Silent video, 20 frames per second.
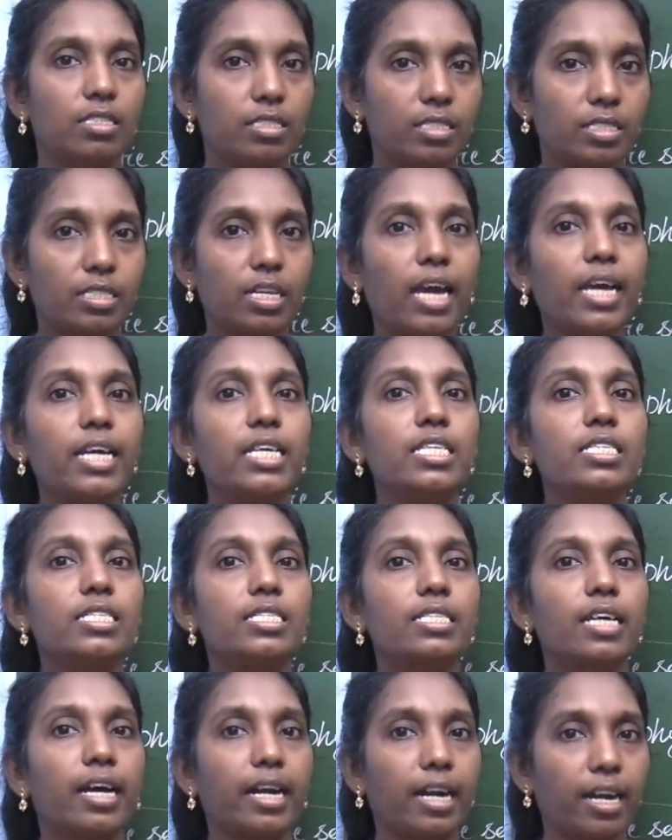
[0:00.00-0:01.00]
science
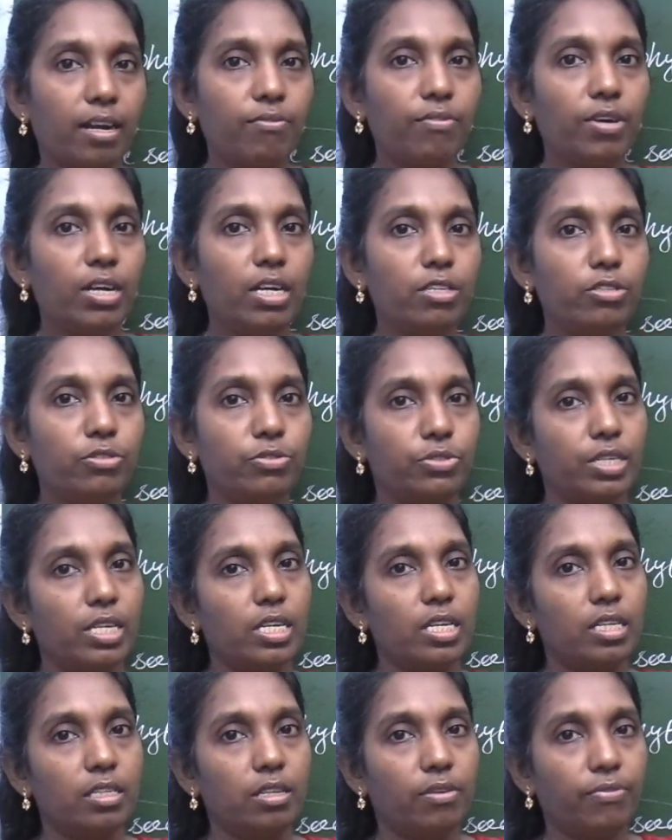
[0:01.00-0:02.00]
revolution
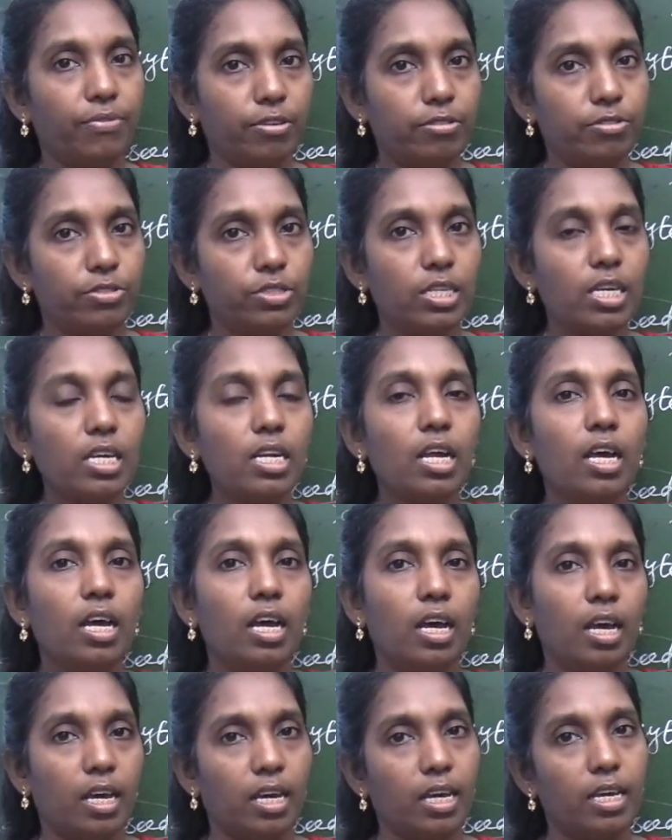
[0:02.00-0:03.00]
in the future
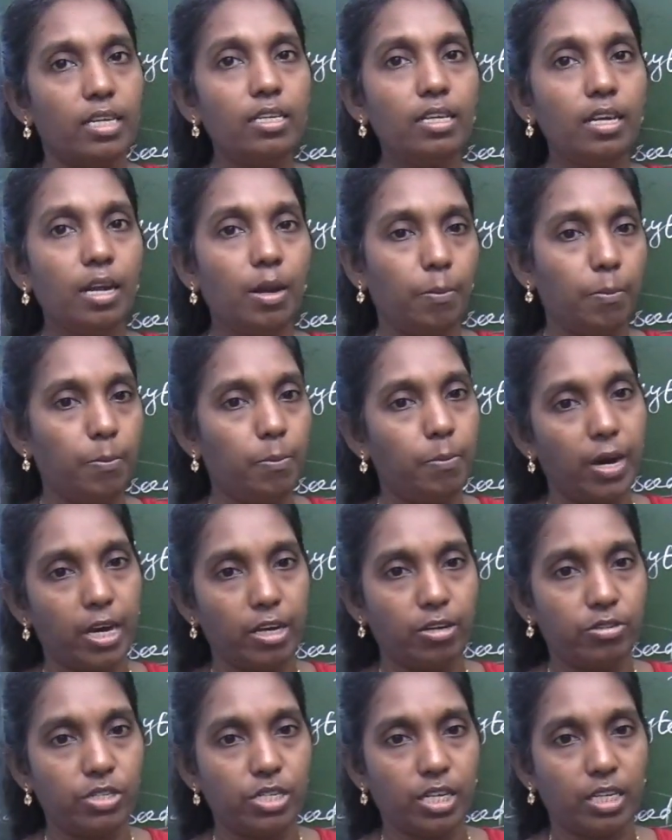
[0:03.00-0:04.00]
in
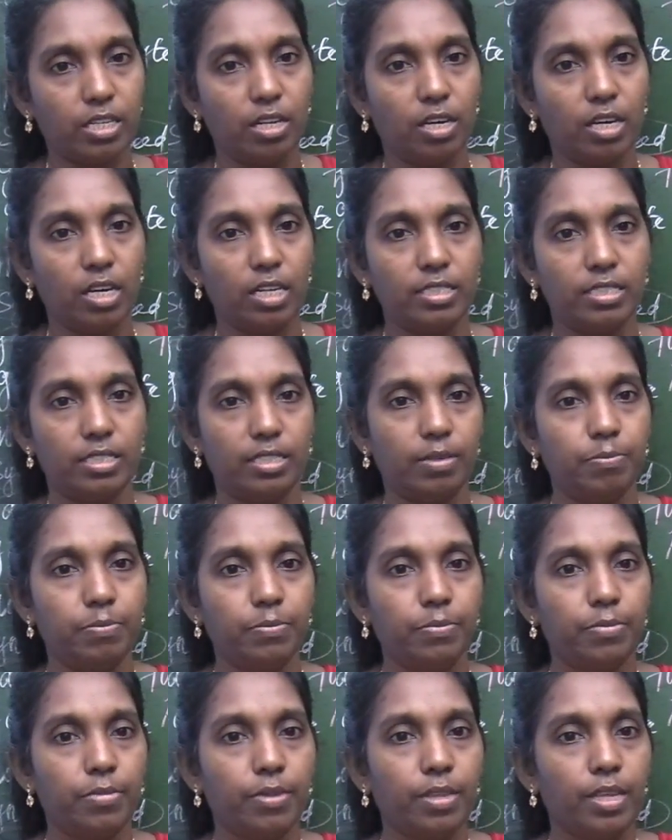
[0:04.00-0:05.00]
biotechnology.
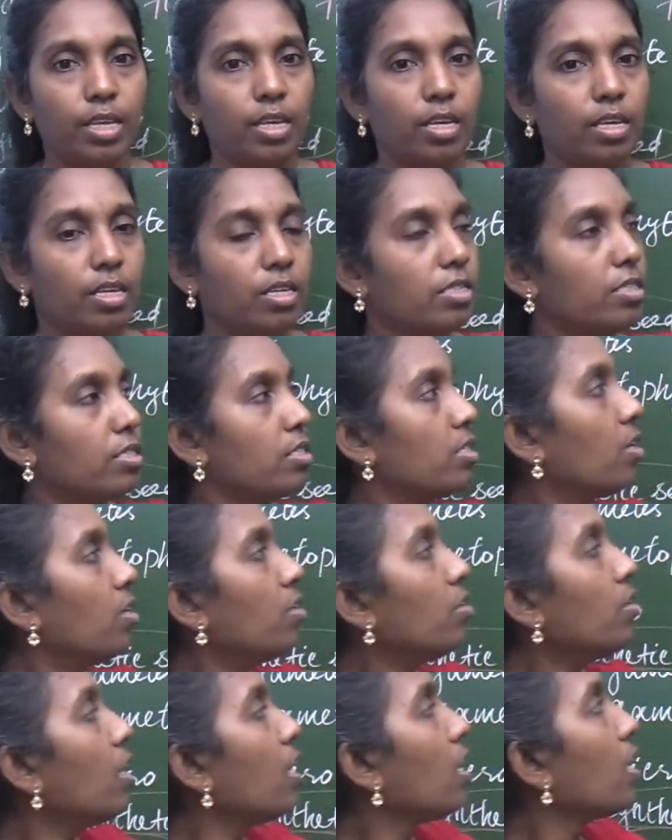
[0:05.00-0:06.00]

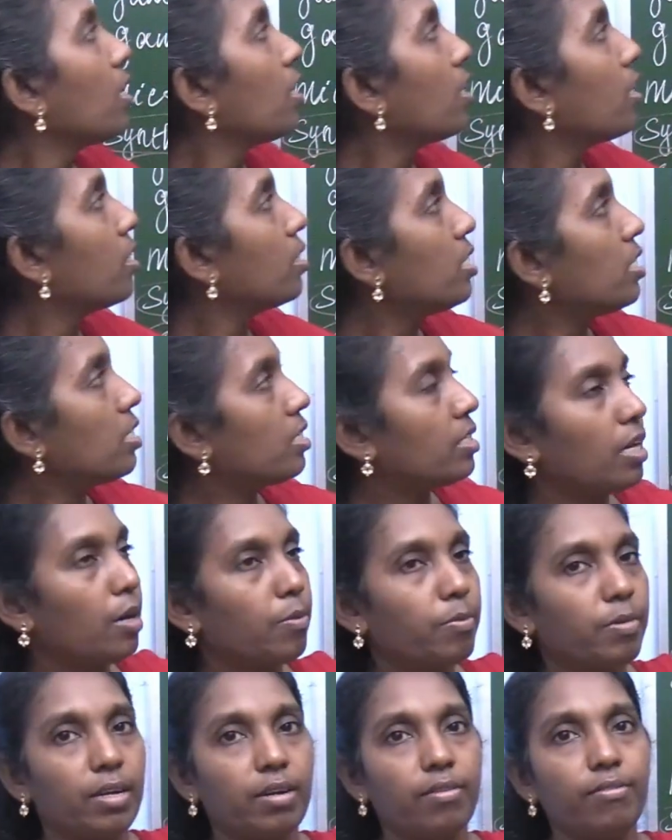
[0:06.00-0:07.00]
So, this
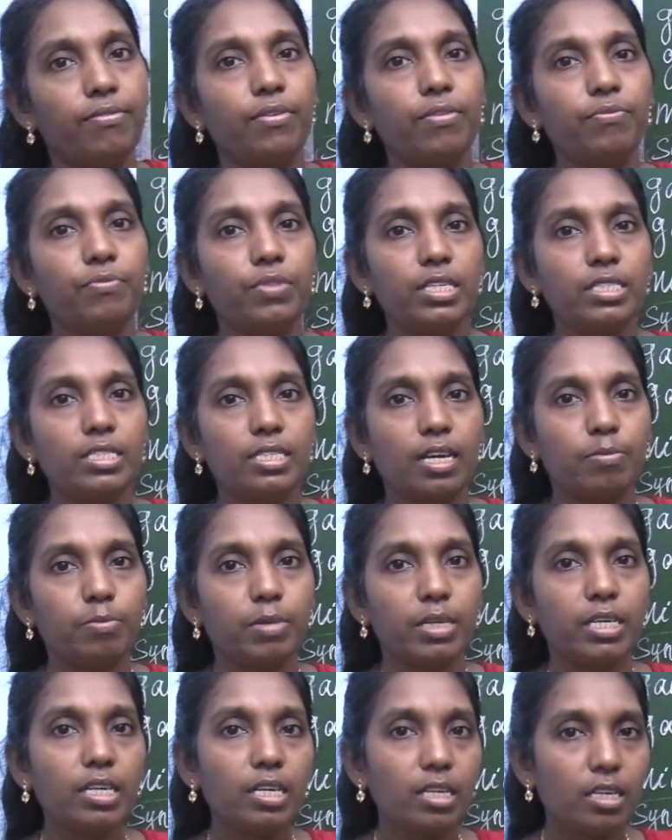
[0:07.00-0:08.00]
chapter, 5th
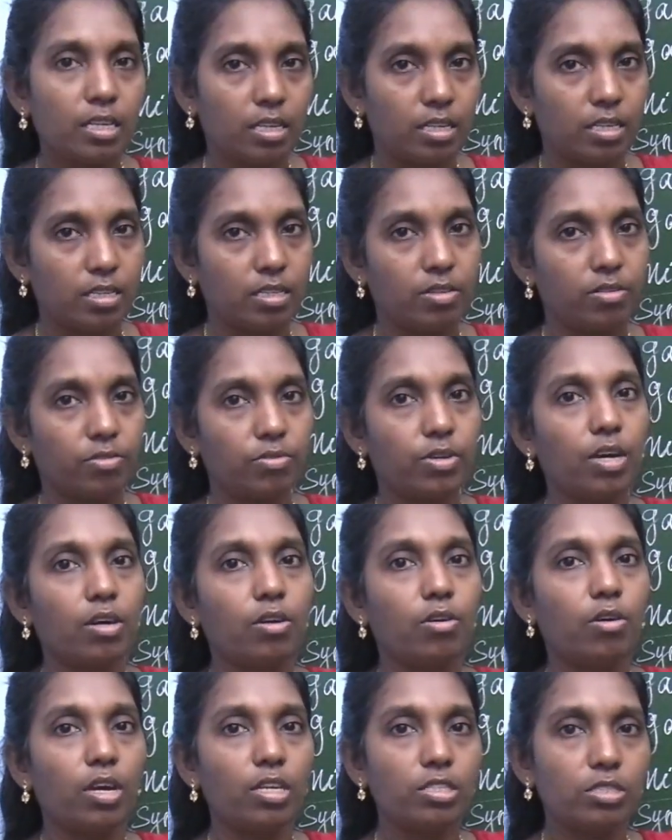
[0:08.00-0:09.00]
chapter, we are
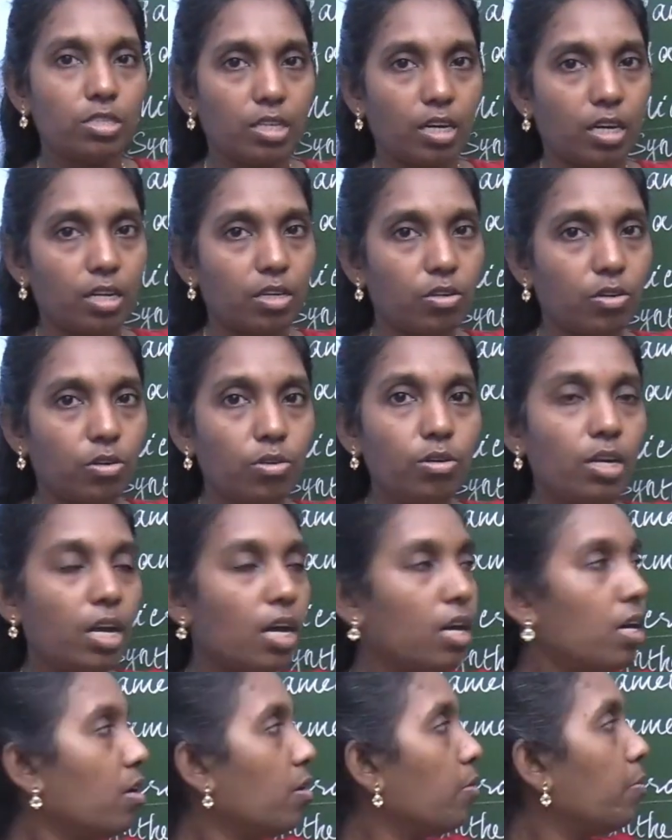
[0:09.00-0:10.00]
going to conclude
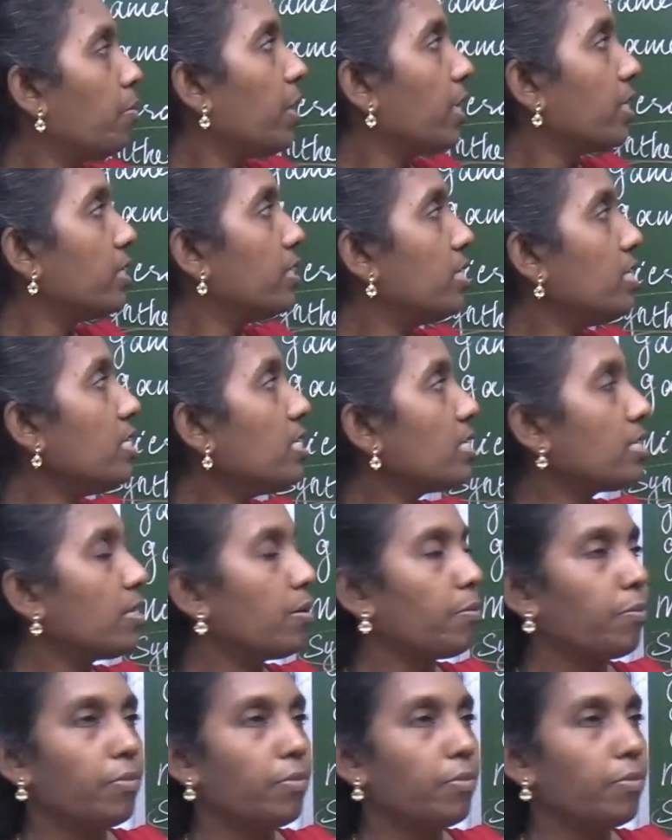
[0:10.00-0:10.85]
by this